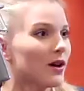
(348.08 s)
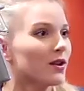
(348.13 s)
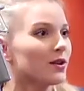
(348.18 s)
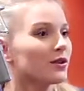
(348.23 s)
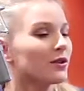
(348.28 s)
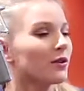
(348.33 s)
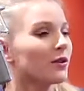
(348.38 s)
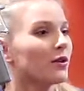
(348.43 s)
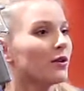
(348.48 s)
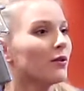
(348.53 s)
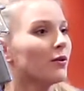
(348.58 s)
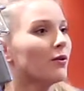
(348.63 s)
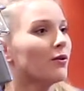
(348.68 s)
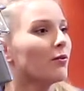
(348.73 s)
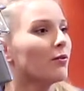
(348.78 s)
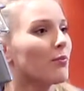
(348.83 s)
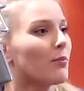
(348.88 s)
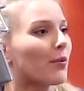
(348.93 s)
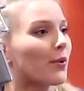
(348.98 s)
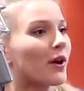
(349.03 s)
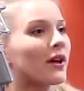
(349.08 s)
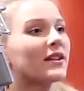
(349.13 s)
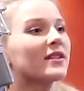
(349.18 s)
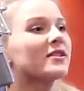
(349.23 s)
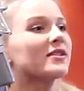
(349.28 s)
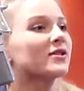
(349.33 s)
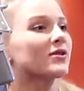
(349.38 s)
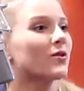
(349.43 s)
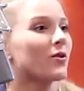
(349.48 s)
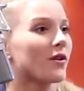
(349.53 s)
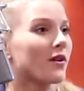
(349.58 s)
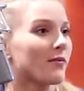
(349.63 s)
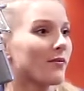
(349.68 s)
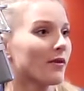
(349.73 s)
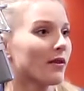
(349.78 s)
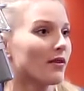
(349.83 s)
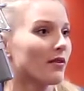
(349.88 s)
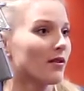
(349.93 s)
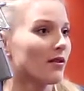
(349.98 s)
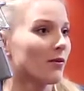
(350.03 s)
So you brainstorm
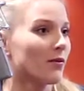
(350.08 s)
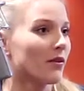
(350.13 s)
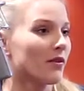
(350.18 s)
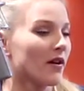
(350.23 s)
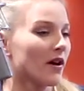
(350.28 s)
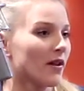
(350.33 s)
with